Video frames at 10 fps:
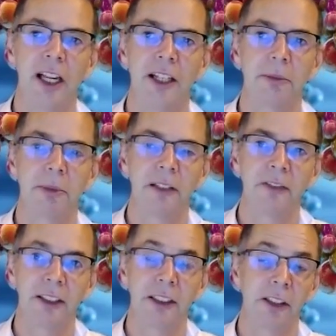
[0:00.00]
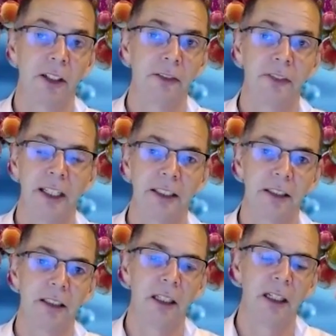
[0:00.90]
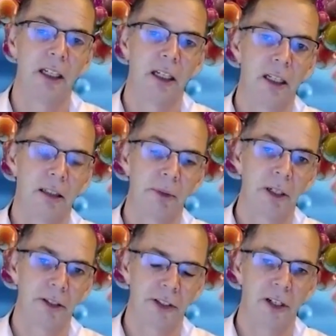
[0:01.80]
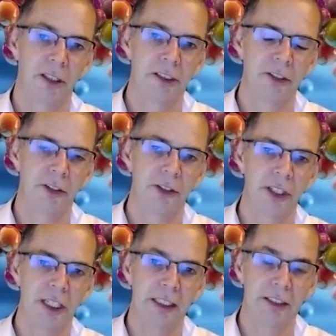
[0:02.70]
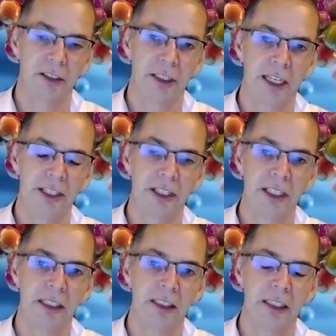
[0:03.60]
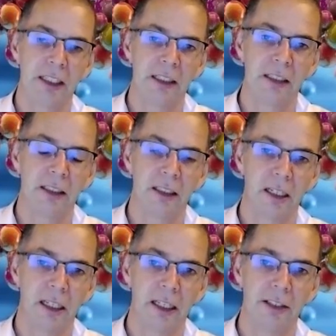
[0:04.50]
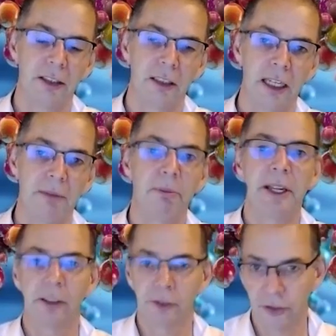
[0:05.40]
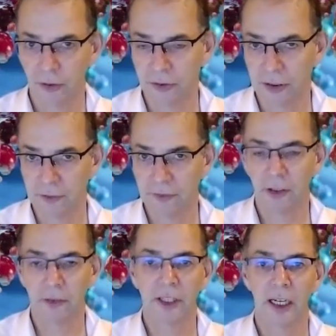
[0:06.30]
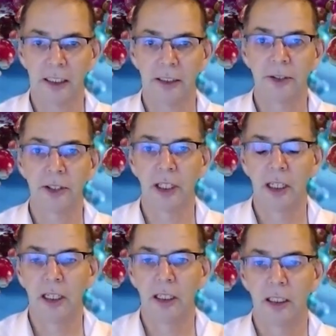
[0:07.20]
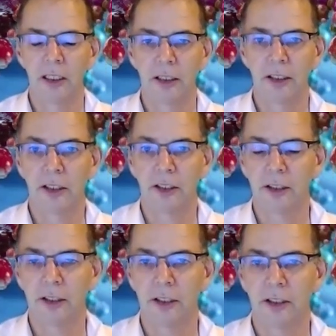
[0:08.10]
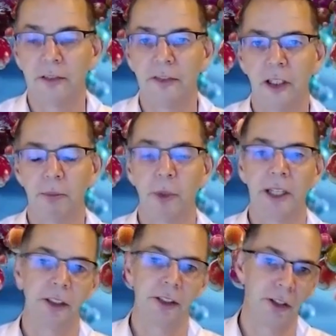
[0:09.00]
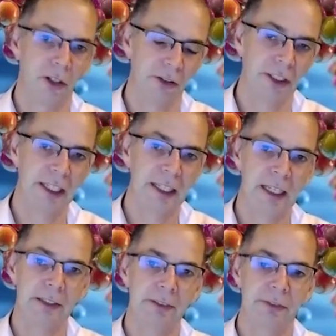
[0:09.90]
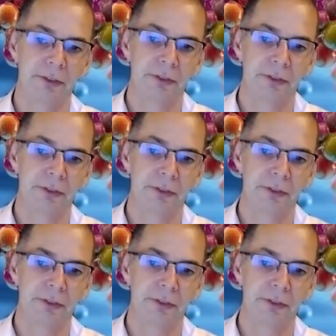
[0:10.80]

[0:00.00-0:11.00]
chance of being affected or unaffected, we are starting to do genetic testing in male children of carriers to confirm whether or not they have